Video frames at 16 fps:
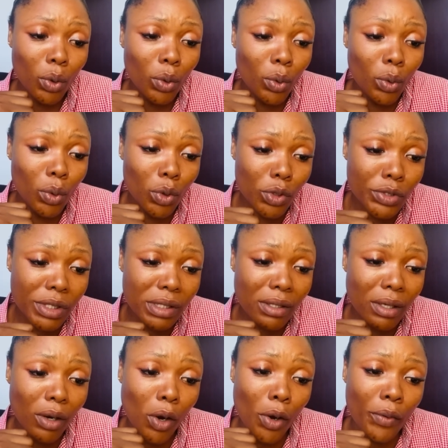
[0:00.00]
whose
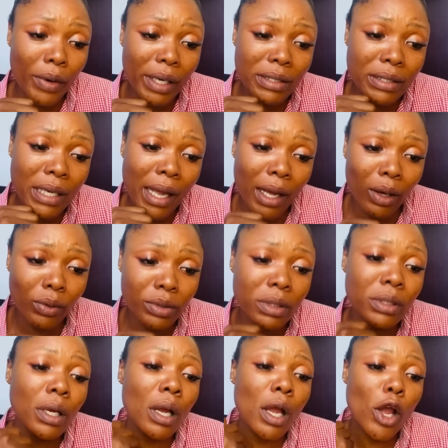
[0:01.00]
current
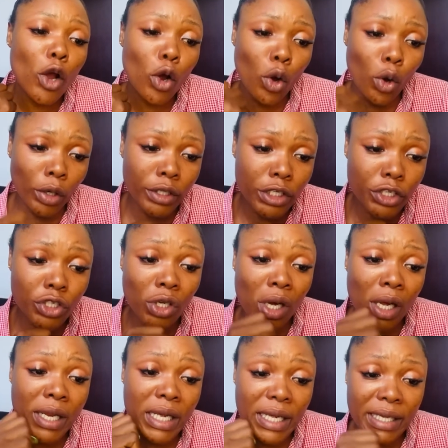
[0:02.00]
health
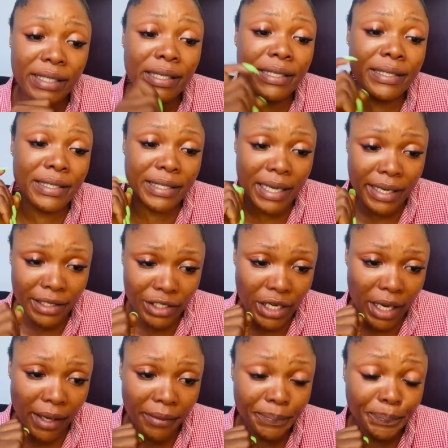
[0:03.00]
condition is in danger